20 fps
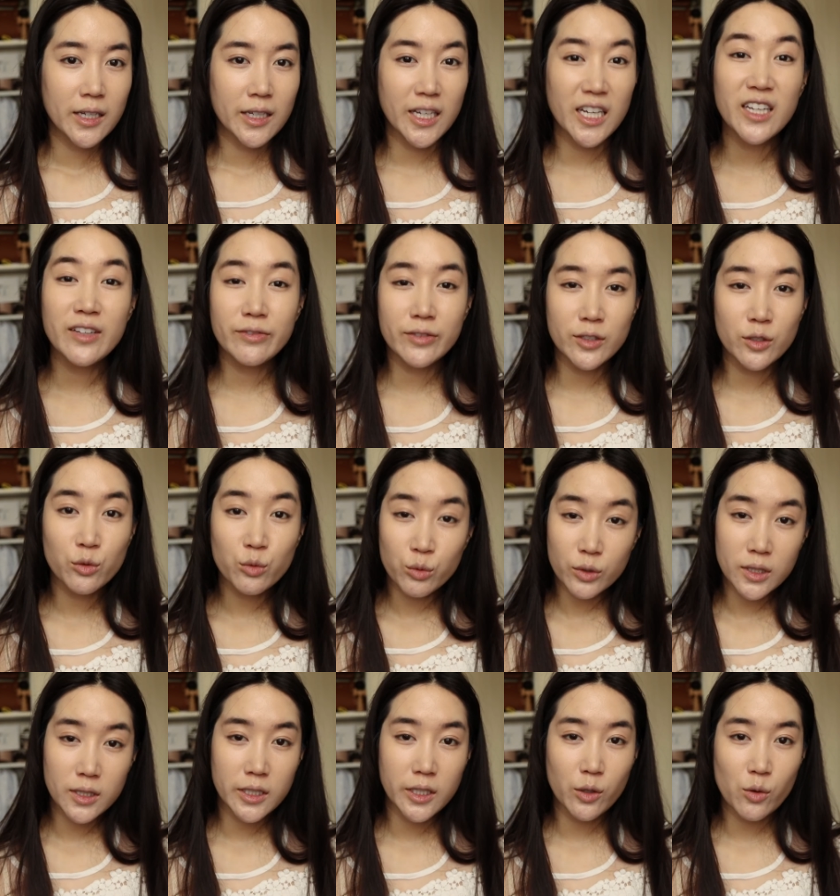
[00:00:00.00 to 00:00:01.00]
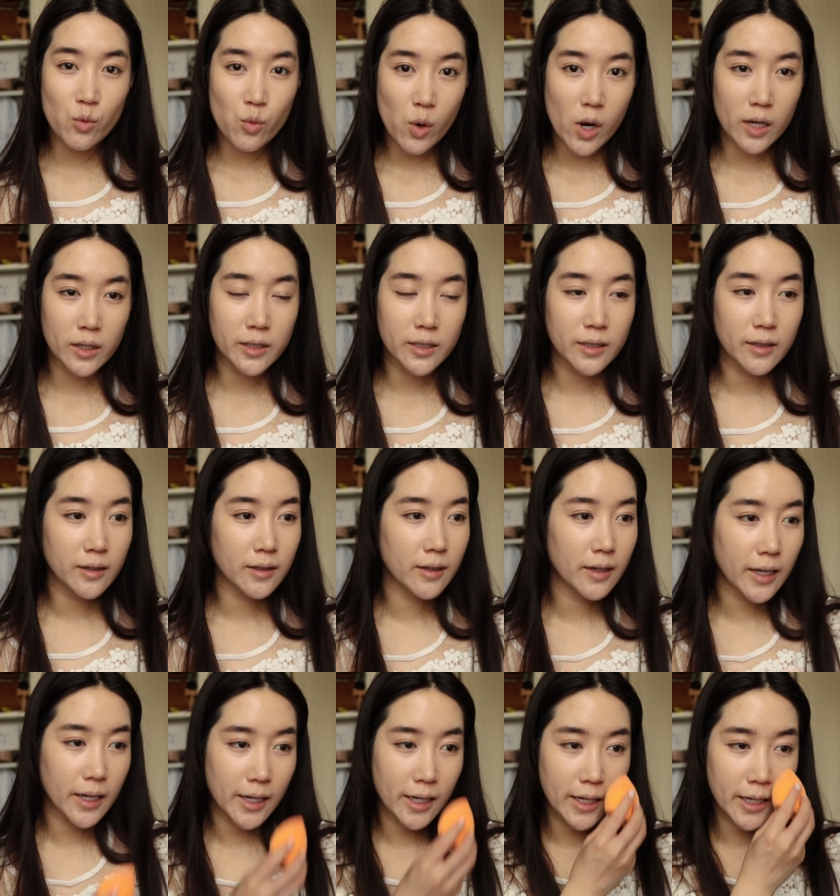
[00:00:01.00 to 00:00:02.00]
if you really wanted
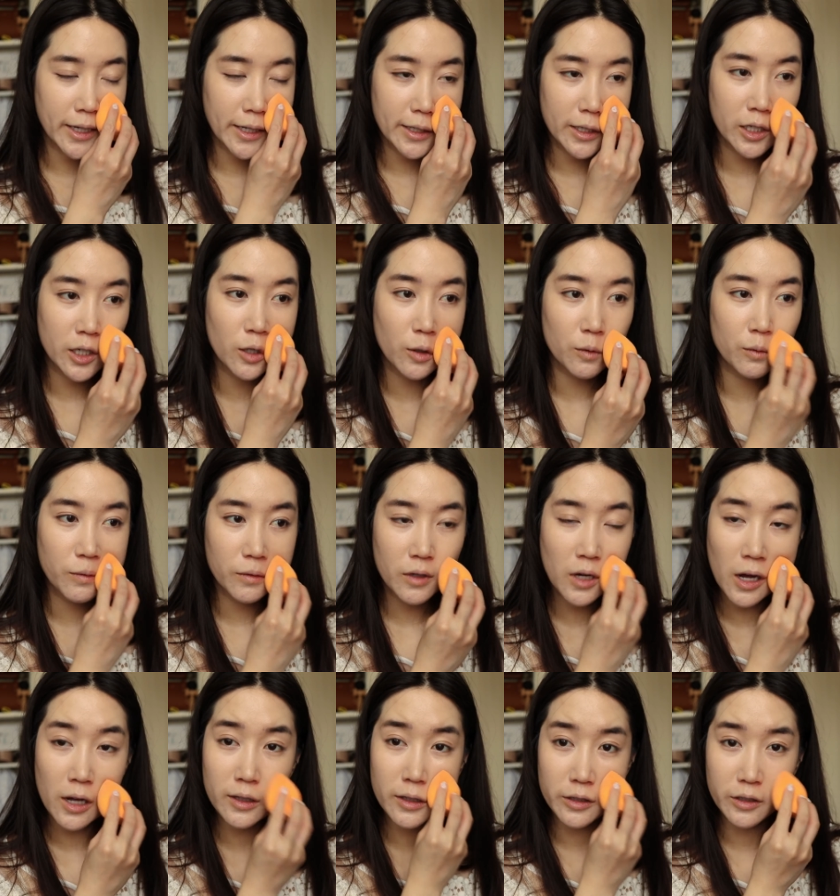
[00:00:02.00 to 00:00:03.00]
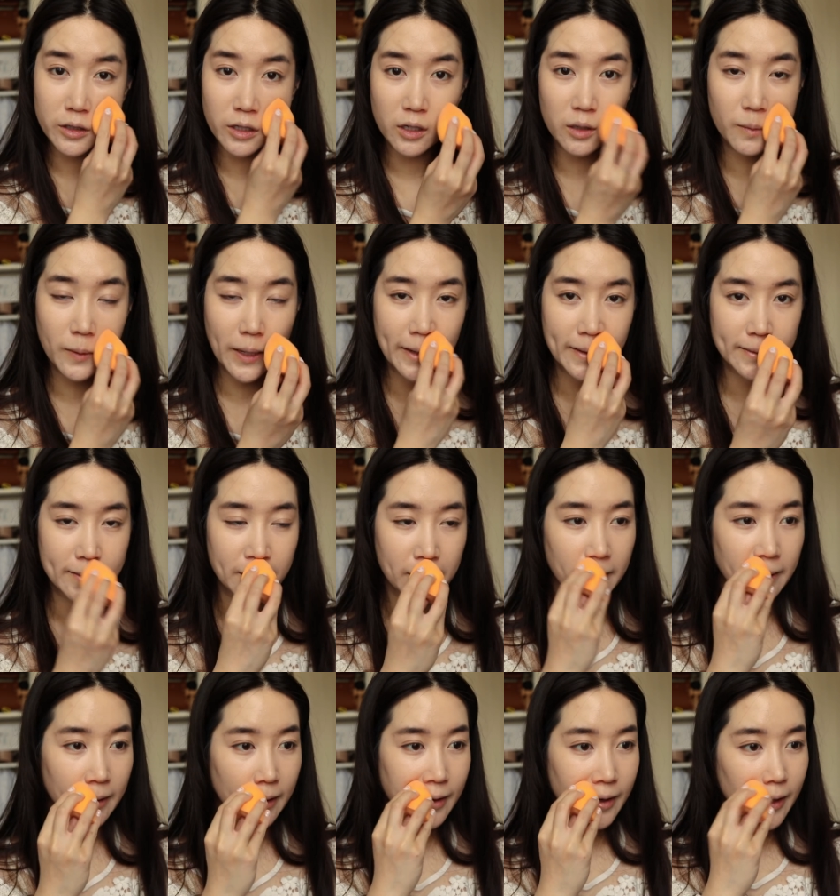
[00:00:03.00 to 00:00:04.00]
a cor color corrector